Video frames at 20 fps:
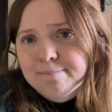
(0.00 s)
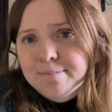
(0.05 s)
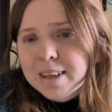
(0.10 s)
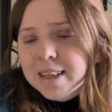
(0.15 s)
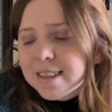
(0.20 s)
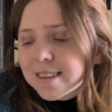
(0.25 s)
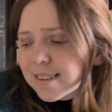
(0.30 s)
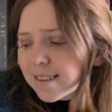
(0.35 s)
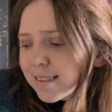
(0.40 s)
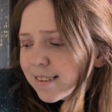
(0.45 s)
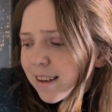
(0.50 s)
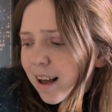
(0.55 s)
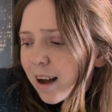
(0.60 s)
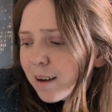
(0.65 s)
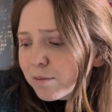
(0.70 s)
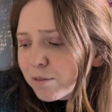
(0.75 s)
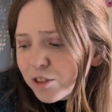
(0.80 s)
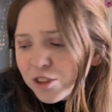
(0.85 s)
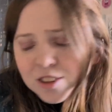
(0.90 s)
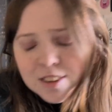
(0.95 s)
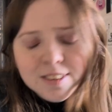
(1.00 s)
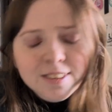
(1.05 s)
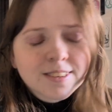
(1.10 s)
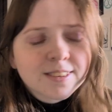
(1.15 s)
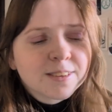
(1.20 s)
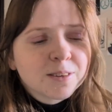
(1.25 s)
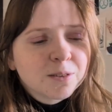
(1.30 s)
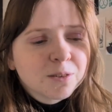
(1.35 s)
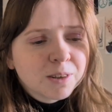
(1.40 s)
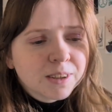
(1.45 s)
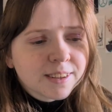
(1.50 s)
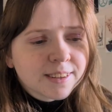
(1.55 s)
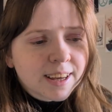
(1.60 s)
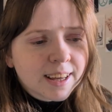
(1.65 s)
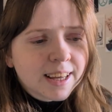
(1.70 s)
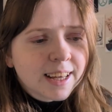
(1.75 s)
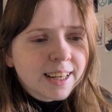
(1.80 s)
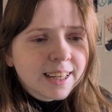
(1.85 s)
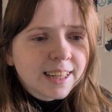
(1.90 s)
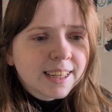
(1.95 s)
We're
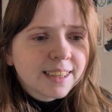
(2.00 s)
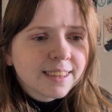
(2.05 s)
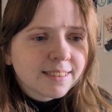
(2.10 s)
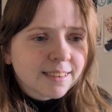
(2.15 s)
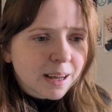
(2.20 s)
taking it